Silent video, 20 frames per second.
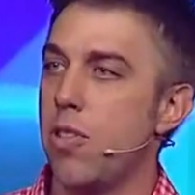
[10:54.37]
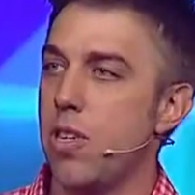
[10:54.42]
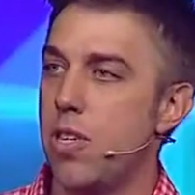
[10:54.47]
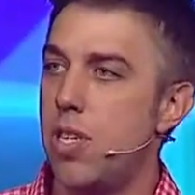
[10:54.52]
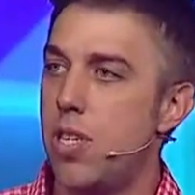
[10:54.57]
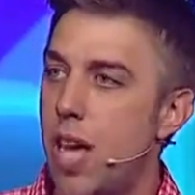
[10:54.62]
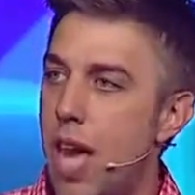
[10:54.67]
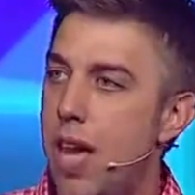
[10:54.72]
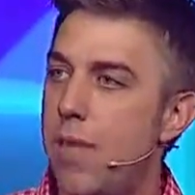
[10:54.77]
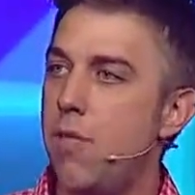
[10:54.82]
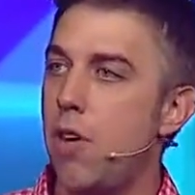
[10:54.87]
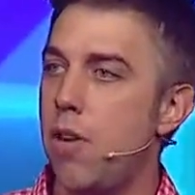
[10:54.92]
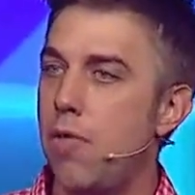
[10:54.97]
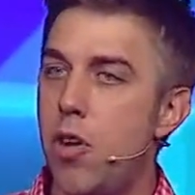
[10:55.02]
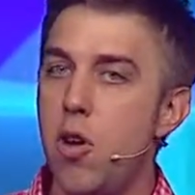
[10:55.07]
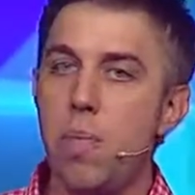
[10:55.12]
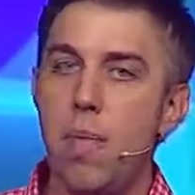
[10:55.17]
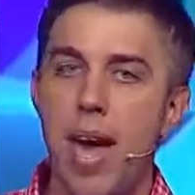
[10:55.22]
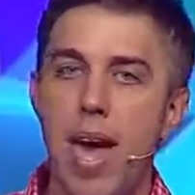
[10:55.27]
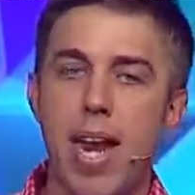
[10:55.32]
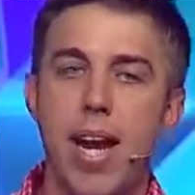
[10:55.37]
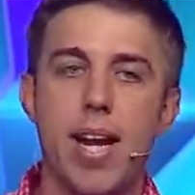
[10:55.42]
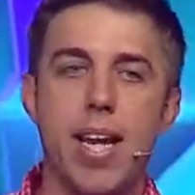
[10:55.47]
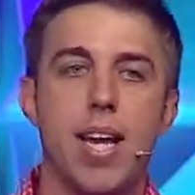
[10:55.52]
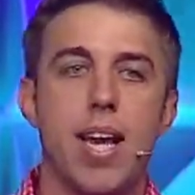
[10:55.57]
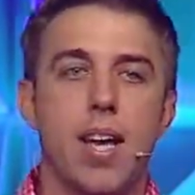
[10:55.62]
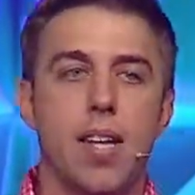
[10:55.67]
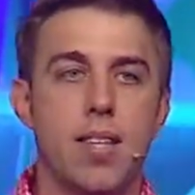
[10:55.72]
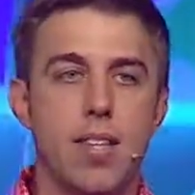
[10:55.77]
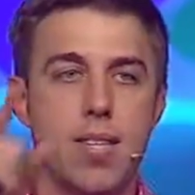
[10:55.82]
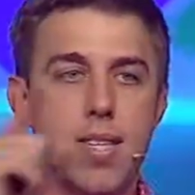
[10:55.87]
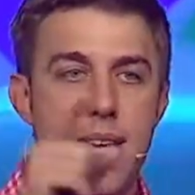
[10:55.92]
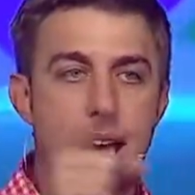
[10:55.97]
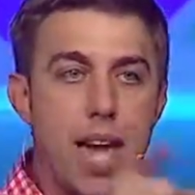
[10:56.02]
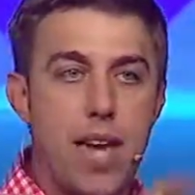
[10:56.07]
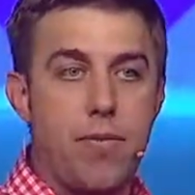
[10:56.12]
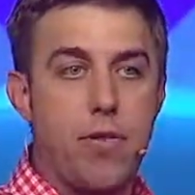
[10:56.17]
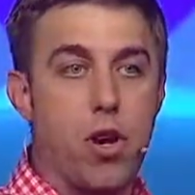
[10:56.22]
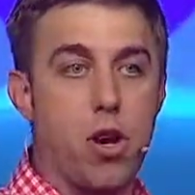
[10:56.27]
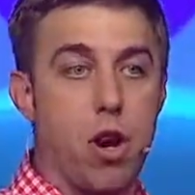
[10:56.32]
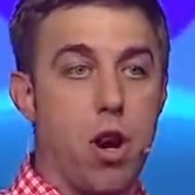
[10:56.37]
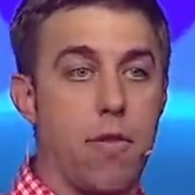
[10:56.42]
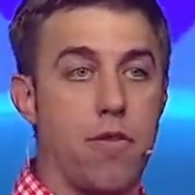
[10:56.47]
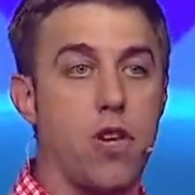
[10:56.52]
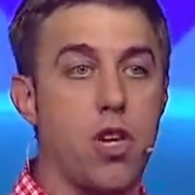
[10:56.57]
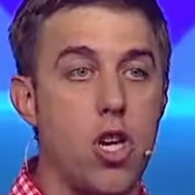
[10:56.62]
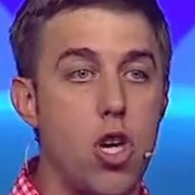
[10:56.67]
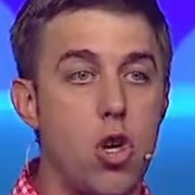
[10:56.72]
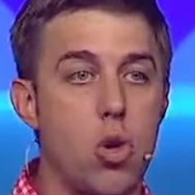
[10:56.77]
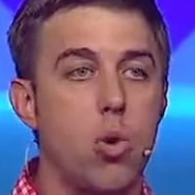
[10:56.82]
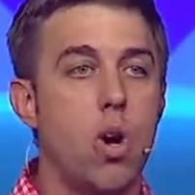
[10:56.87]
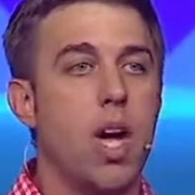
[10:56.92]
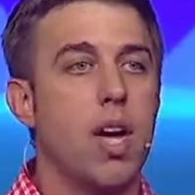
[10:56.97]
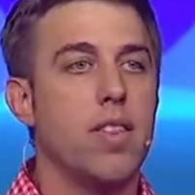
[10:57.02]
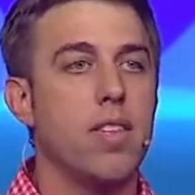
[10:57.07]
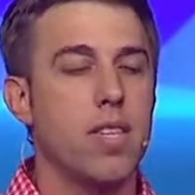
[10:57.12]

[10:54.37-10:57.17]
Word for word: the Savior of humanity, the Savior of you,